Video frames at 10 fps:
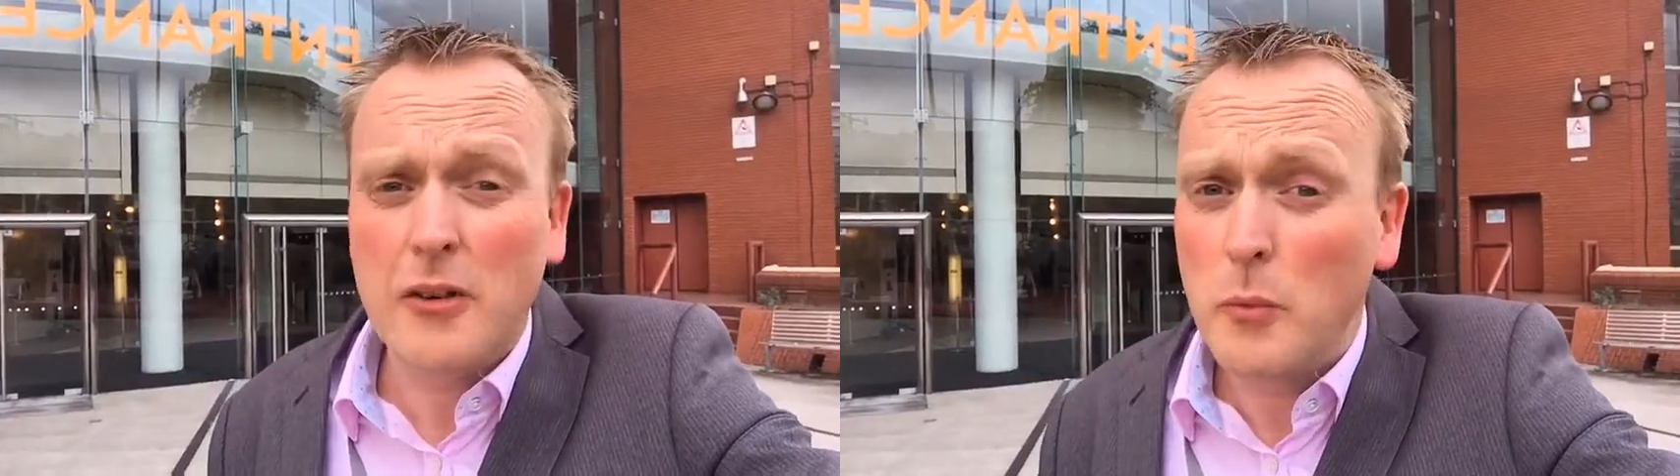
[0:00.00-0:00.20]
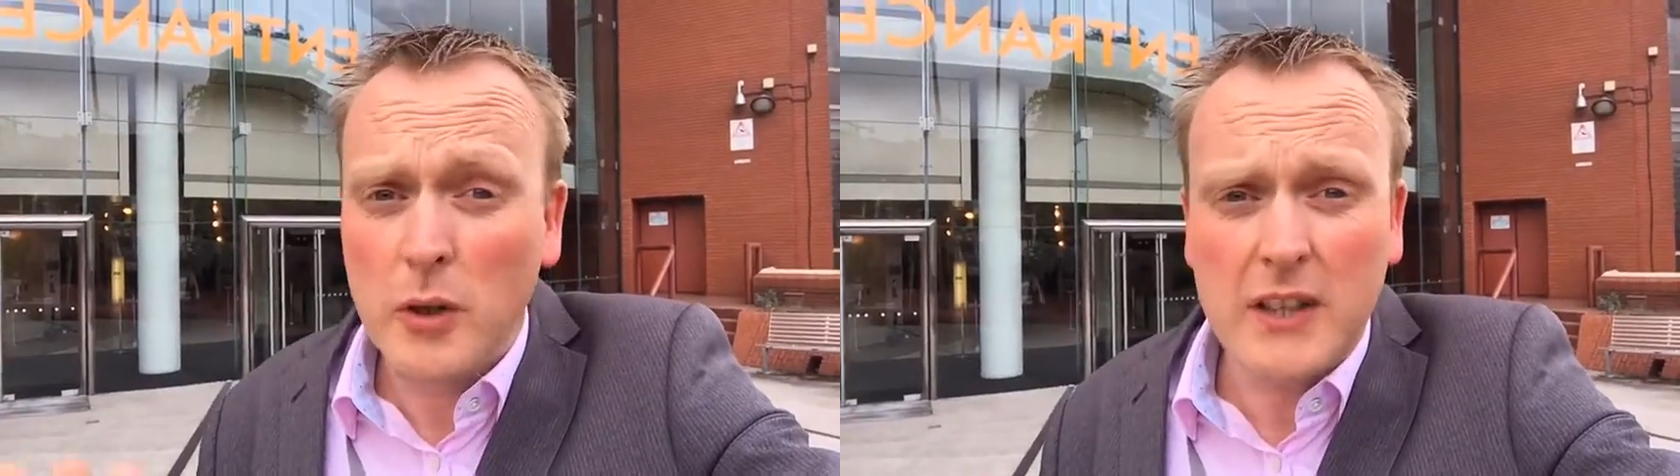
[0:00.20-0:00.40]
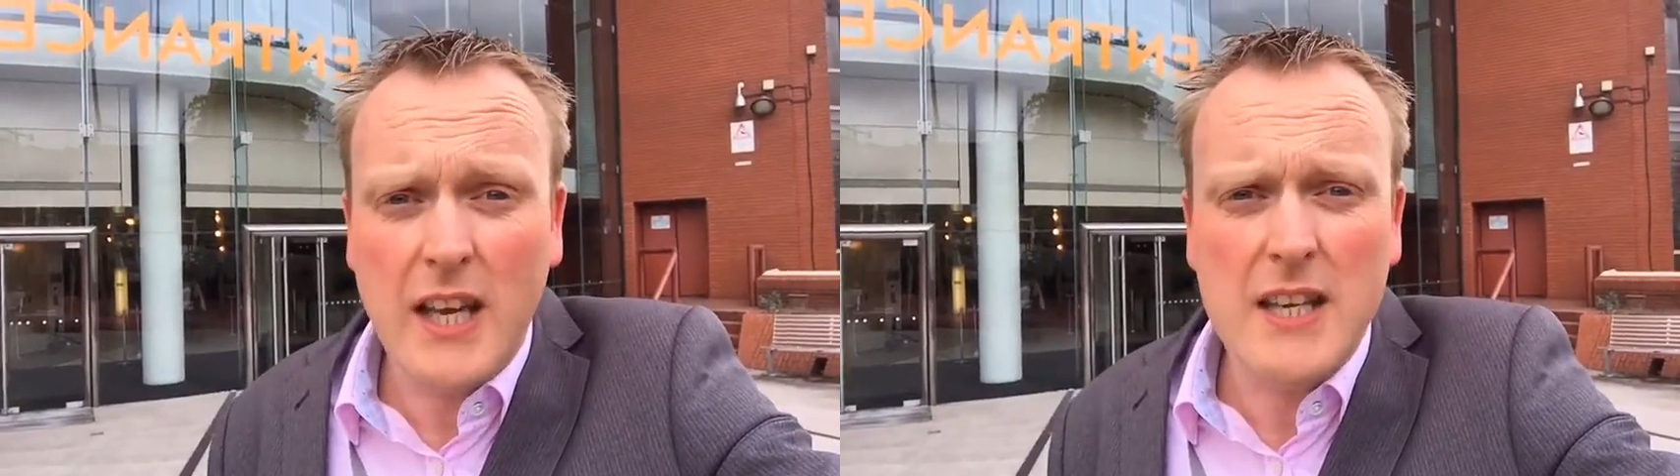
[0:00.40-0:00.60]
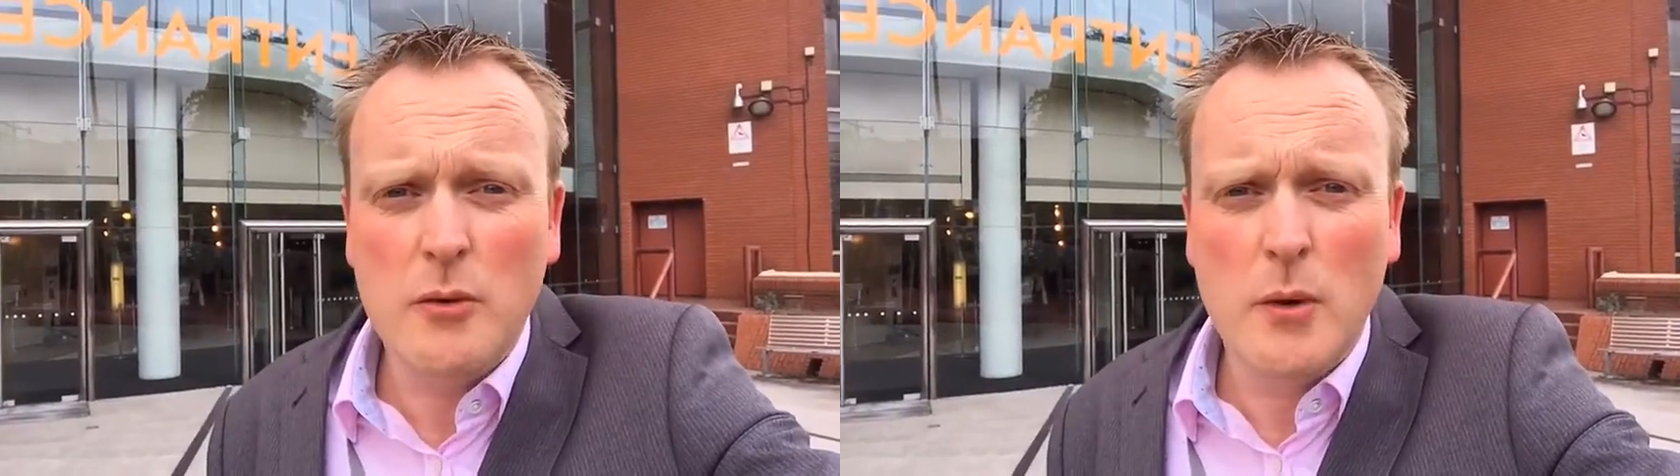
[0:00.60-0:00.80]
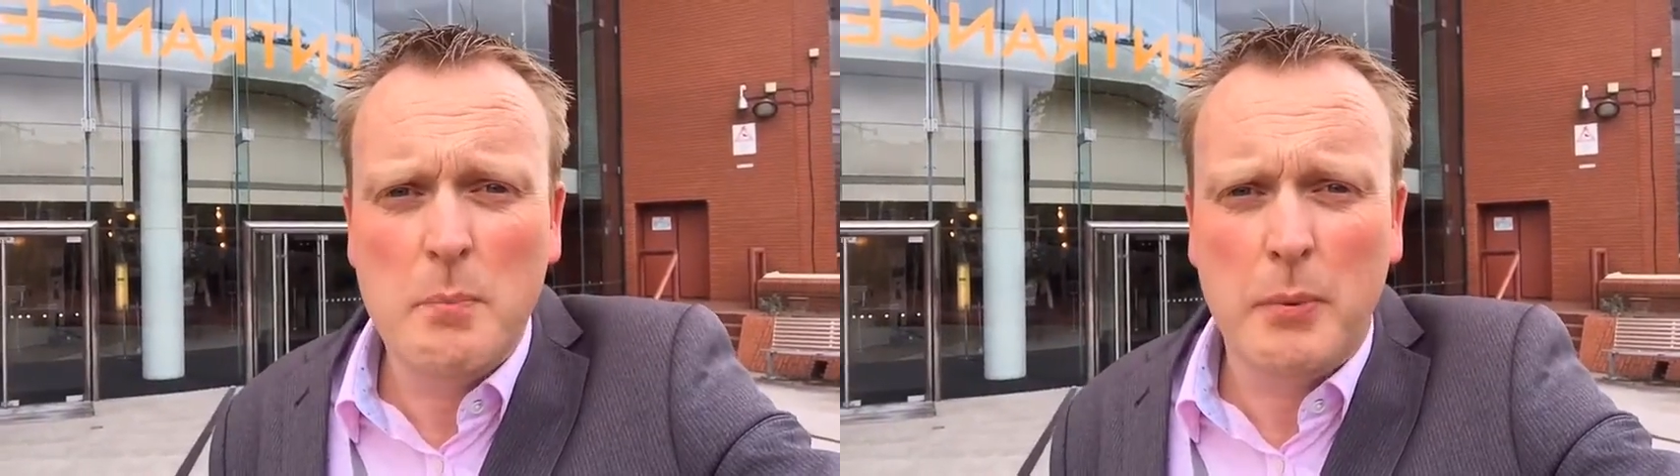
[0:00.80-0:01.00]
What can
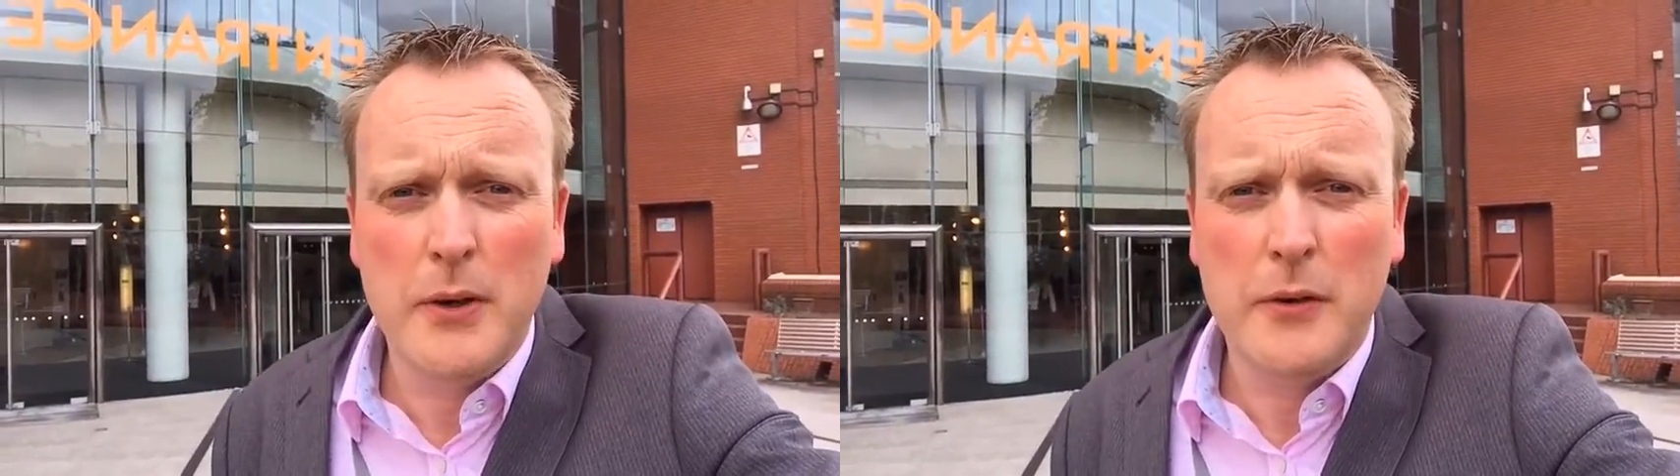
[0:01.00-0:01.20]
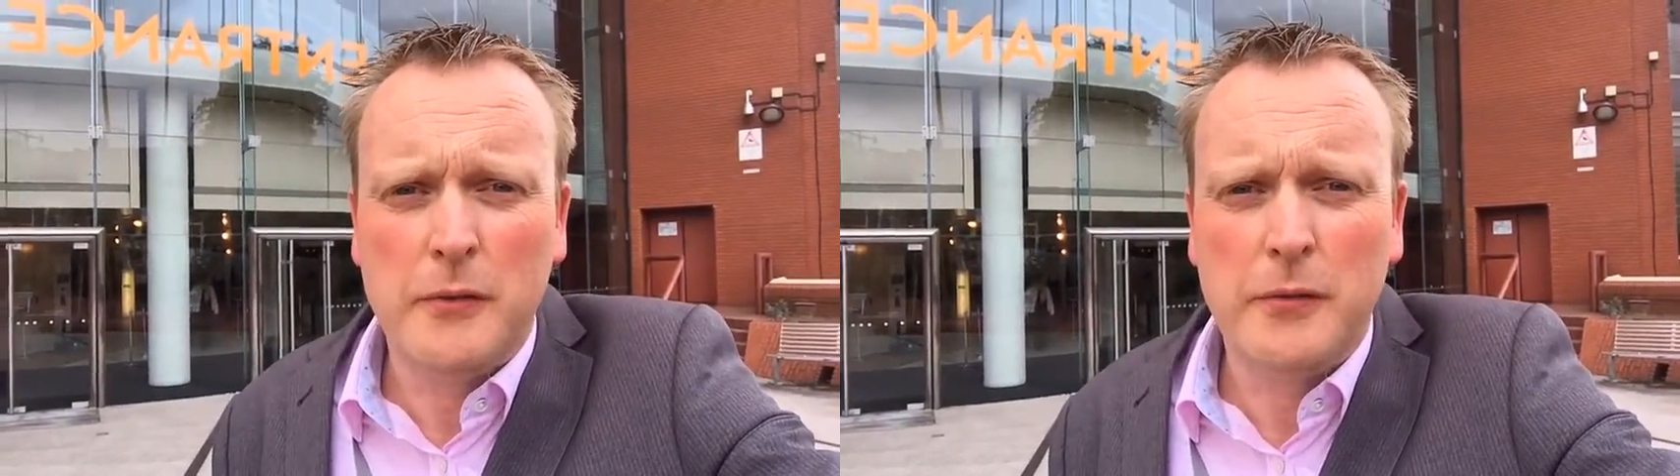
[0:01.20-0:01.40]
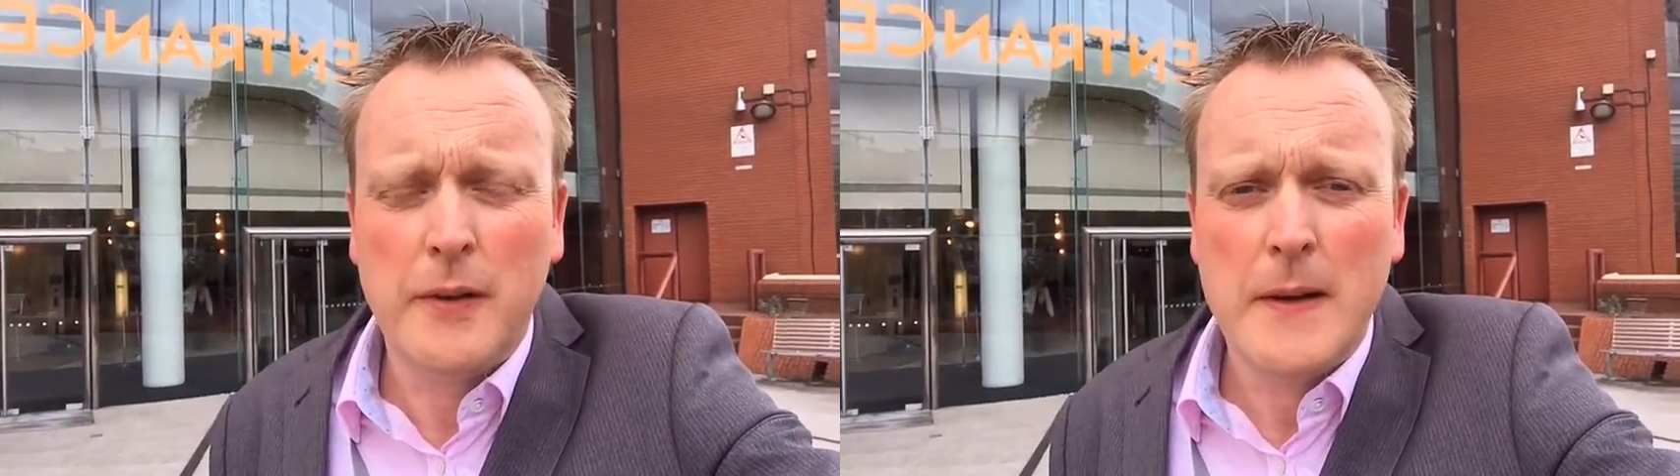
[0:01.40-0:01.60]
you improve?